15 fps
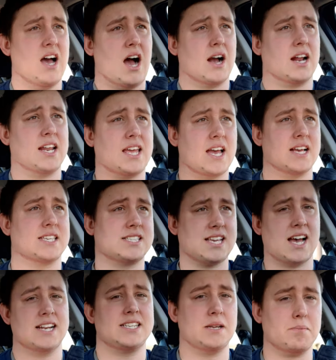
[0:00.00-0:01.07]
I'm gonna get a
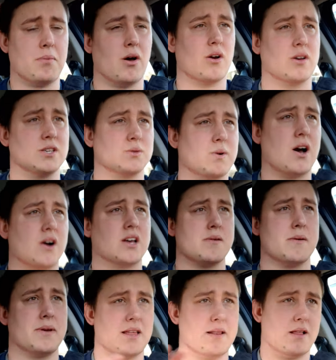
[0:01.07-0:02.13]
sanding block as well, because I'm
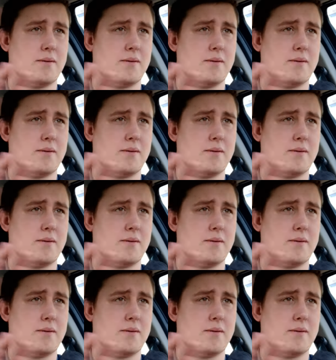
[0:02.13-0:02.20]
gonna make